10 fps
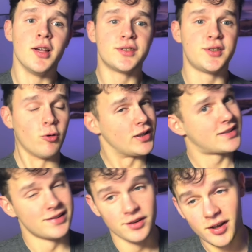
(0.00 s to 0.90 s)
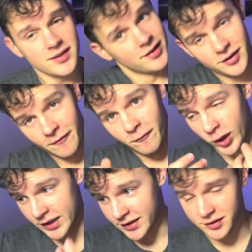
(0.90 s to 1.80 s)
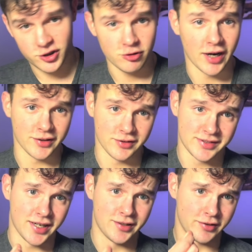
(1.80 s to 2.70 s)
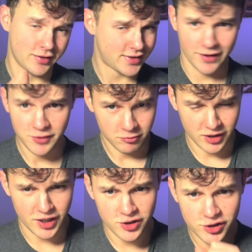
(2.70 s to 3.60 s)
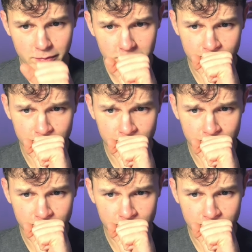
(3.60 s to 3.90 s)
So it's not an avoidant trying to save the relationship,